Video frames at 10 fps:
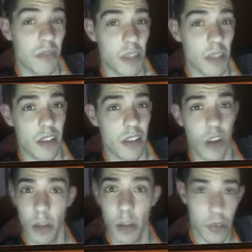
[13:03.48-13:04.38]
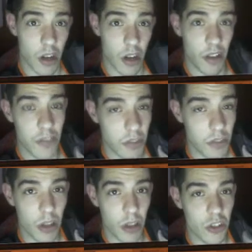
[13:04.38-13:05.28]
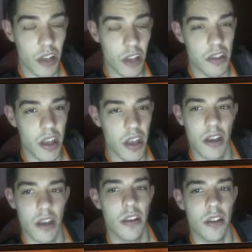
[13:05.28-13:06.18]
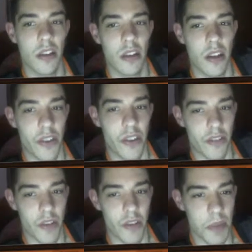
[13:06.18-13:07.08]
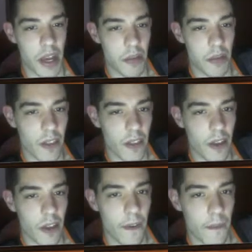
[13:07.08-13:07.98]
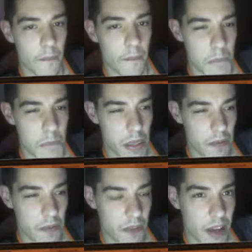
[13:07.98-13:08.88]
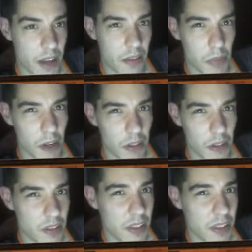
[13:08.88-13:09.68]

bad times, and I've apologized for that, and I felt bad about that. But the fact of the matter is,